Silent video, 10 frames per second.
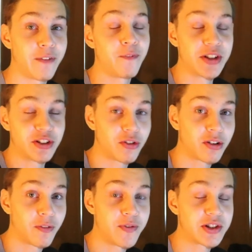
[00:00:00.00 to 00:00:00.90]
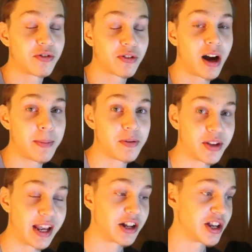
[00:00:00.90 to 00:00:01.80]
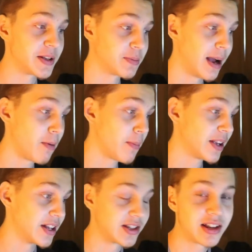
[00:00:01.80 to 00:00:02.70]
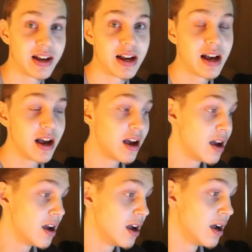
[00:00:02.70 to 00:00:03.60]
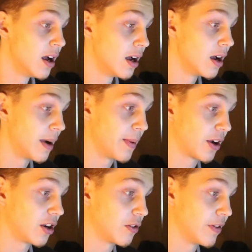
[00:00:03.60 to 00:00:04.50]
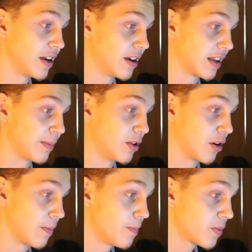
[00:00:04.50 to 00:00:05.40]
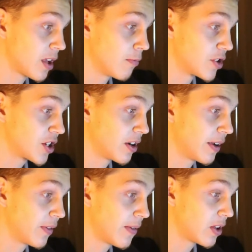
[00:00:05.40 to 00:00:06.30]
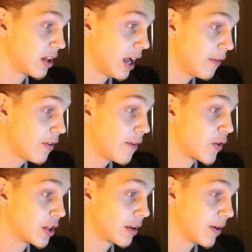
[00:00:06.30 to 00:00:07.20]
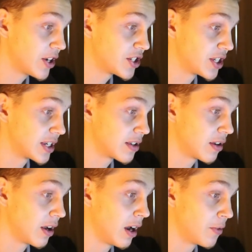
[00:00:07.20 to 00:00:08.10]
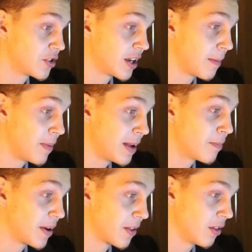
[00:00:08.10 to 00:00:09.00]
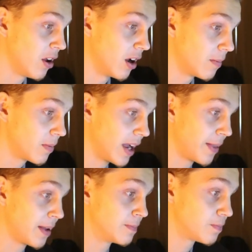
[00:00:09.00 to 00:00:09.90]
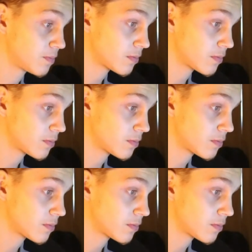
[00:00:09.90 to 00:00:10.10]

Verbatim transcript: a physical physical copy of the King James Bible, because huh, I'm not good at reading on a computer. Which could have given life, verily righteousness uh, should have been by the law. And then